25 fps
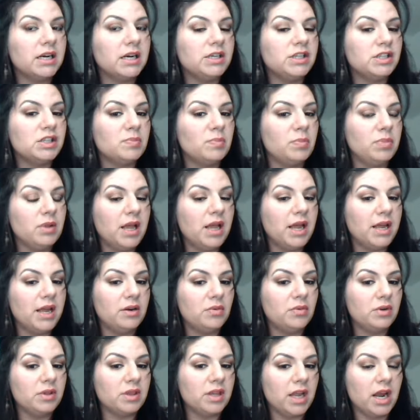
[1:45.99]
of just blend
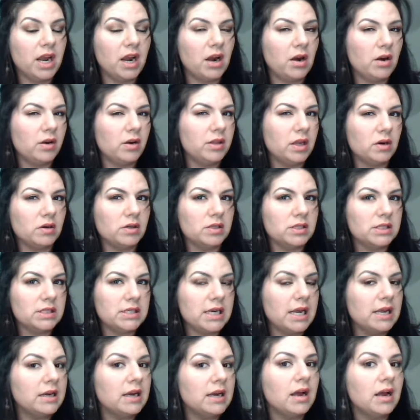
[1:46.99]
with the hair and they don't
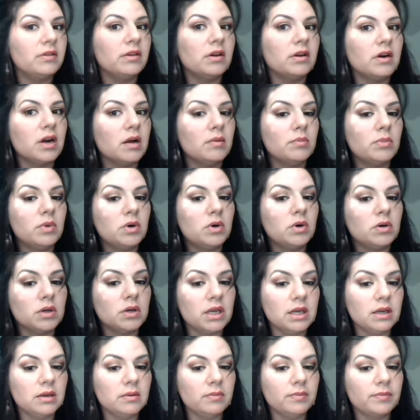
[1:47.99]
stand out. They're not
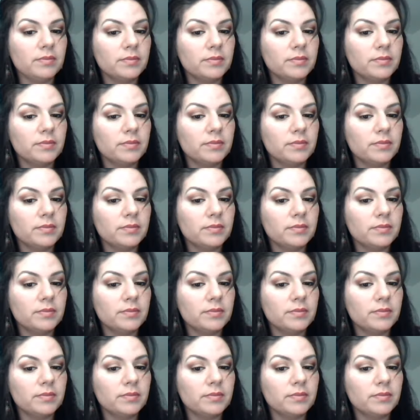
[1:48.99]
bulky.